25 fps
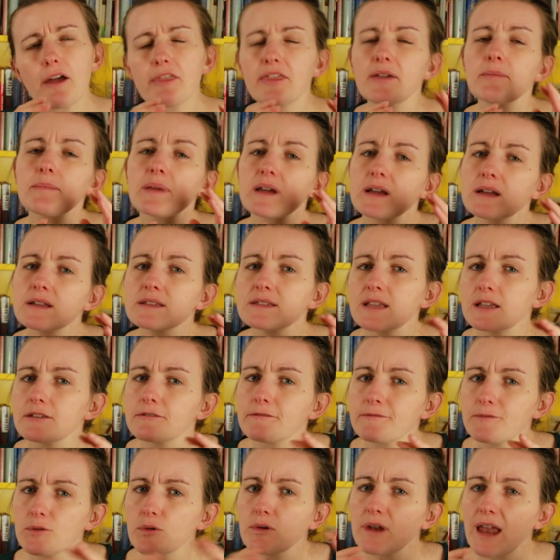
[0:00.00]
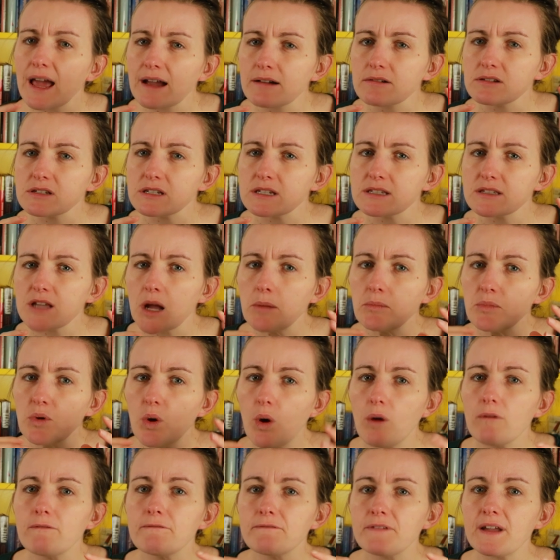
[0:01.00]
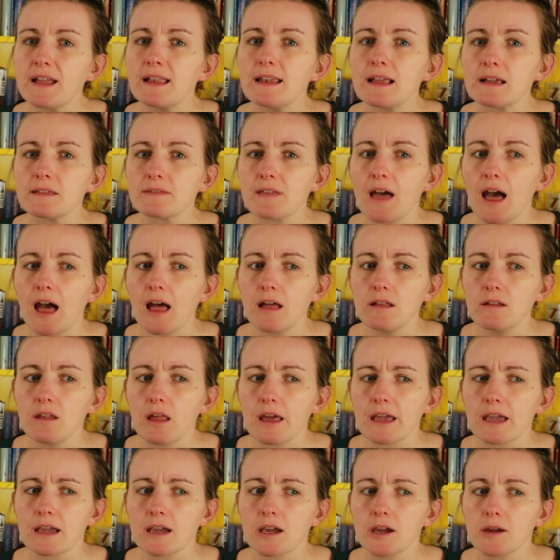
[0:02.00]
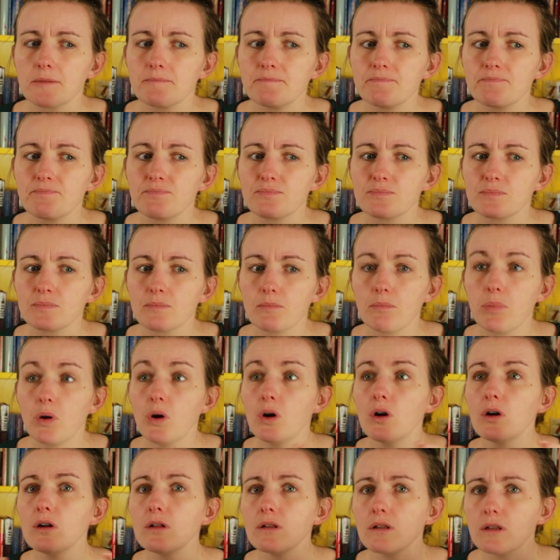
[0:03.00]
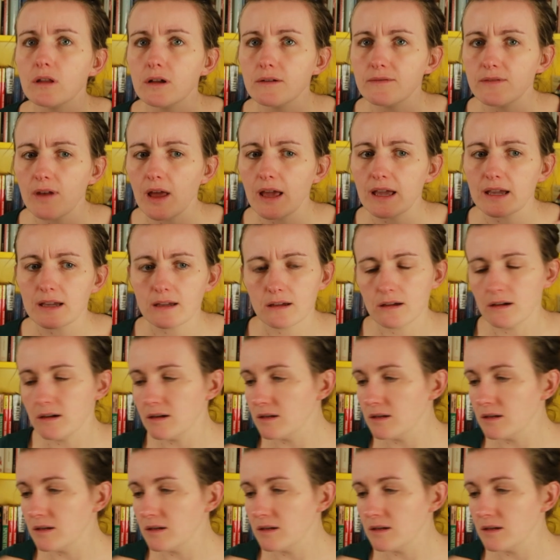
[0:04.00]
I think because there's four languages, I'm not feeling that like pull of like,